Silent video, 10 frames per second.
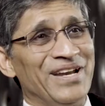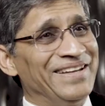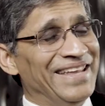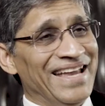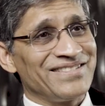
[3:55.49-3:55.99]

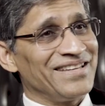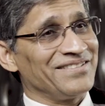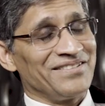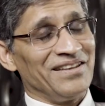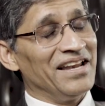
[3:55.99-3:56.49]
It takes
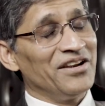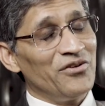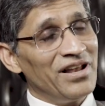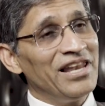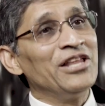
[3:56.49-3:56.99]
us
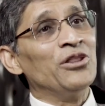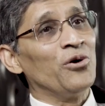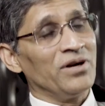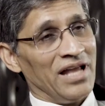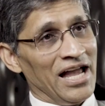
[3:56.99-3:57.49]
literally
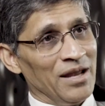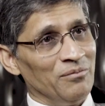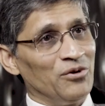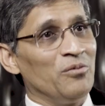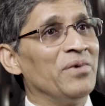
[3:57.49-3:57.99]
no
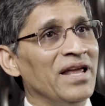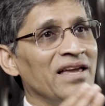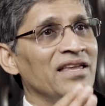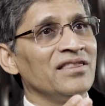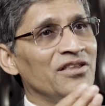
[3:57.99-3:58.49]
time to
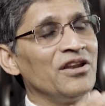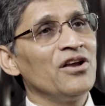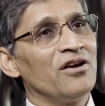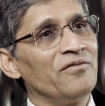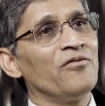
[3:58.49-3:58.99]
bring in
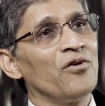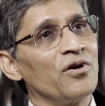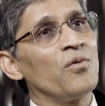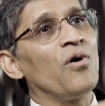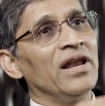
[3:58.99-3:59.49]
3 or 4
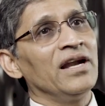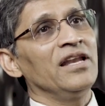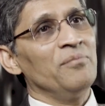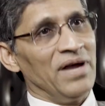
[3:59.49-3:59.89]
quality